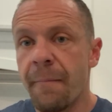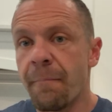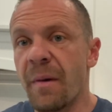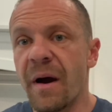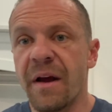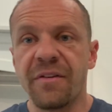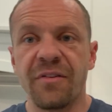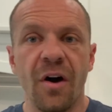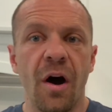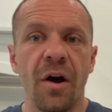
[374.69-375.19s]

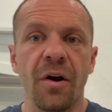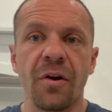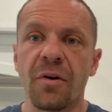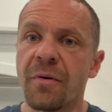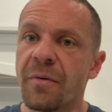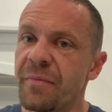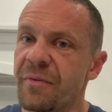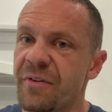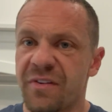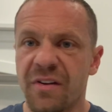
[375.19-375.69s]
My
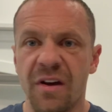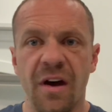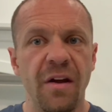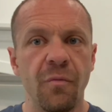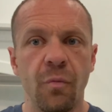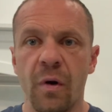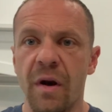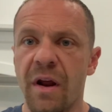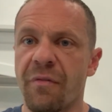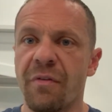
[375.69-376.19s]
daughter and
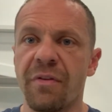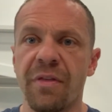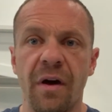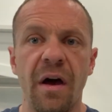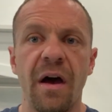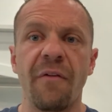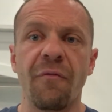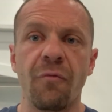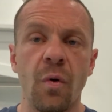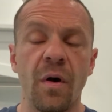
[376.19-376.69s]
son, whatever, they'll
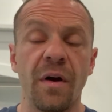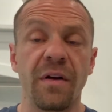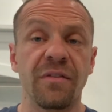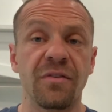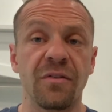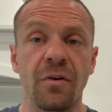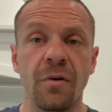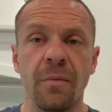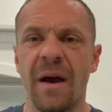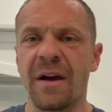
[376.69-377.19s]
have one
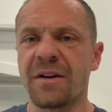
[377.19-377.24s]
scoop.